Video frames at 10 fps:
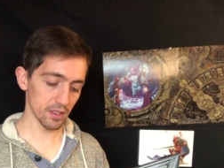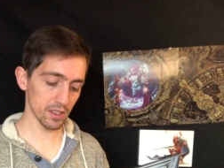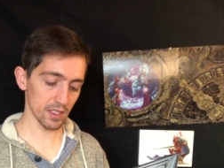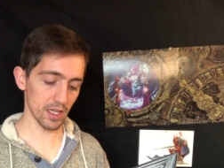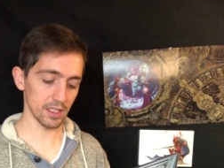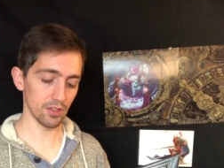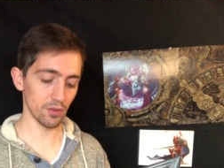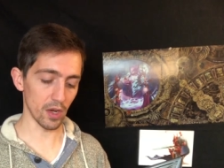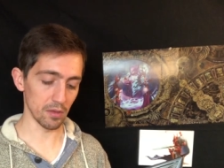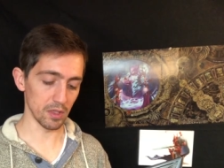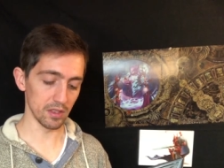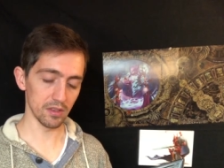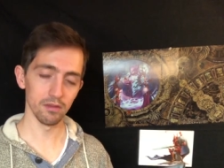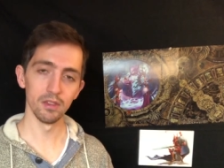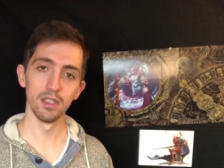to slice through
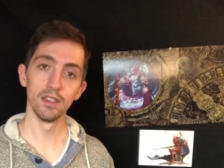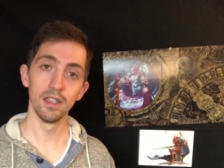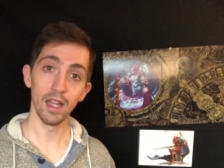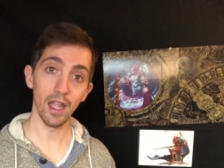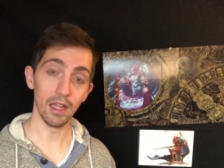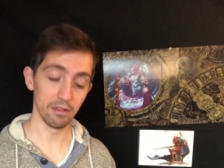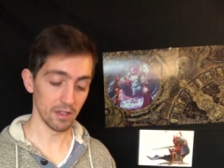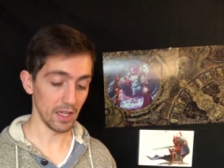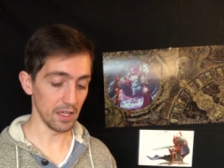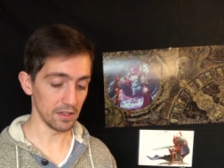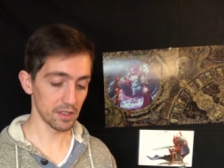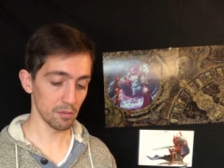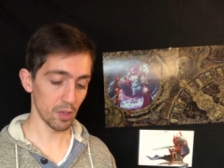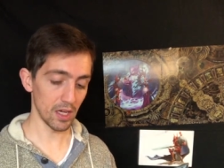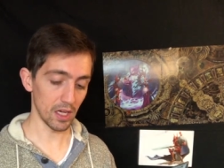enemies in
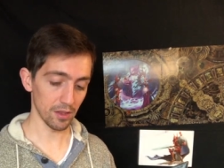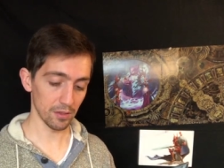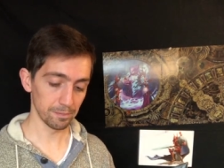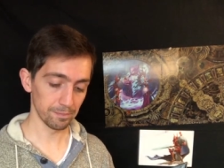its path.